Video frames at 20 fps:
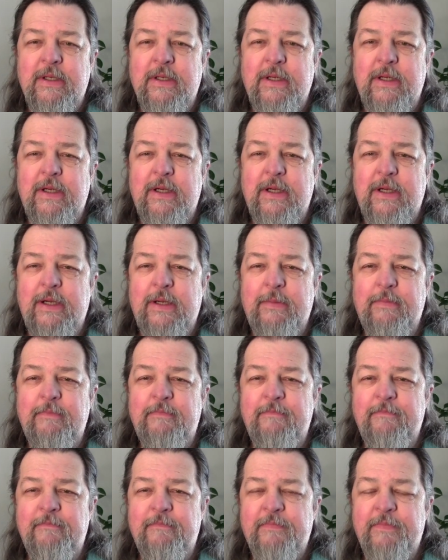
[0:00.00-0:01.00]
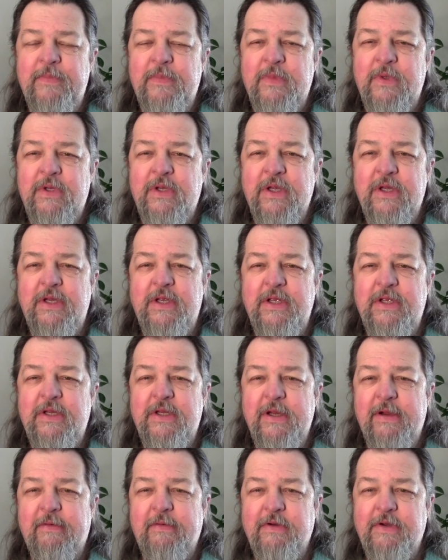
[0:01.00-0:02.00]
Since he's
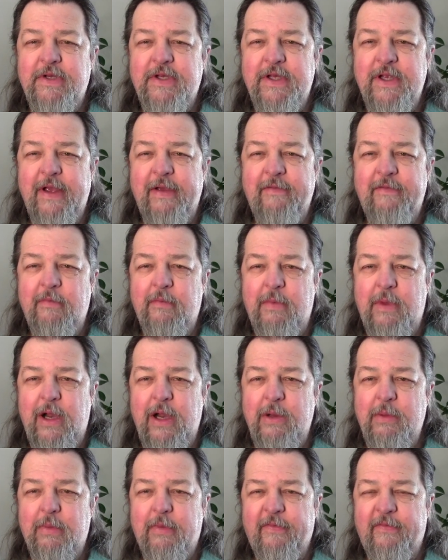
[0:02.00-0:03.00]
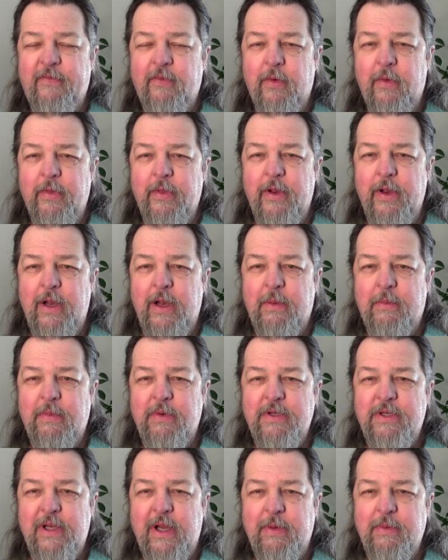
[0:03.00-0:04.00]
never saved money before, the
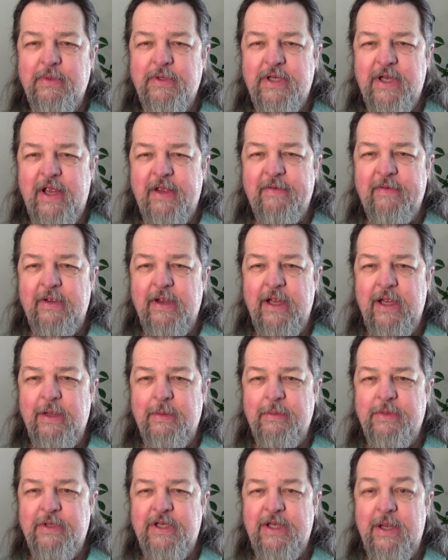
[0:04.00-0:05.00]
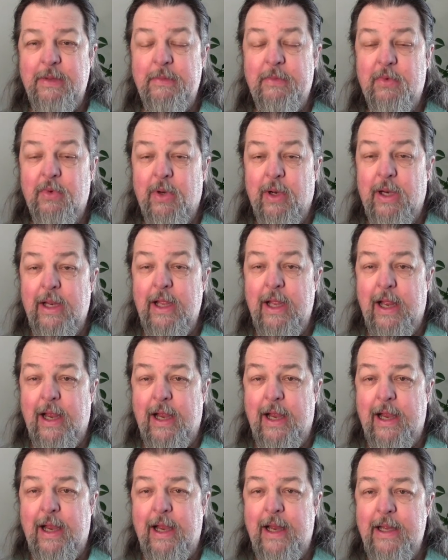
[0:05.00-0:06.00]
numbers I was giving him seemed really
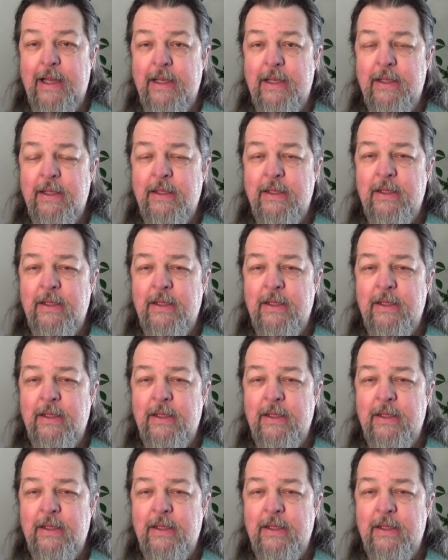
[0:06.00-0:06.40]
high,